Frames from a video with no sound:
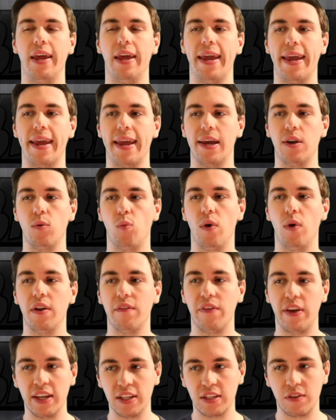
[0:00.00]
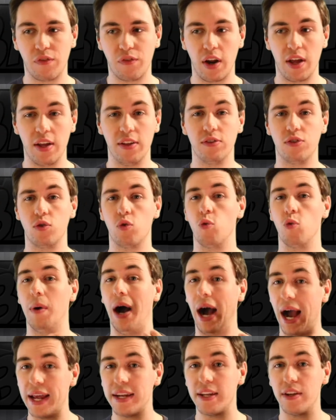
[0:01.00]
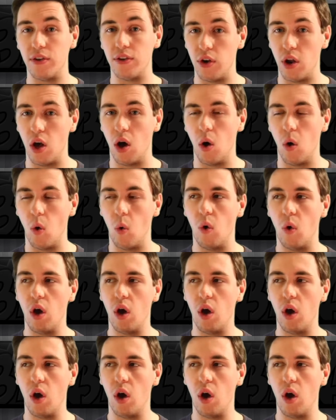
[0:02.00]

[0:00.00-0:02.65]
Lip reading: And one of his friends, whom I didn't know,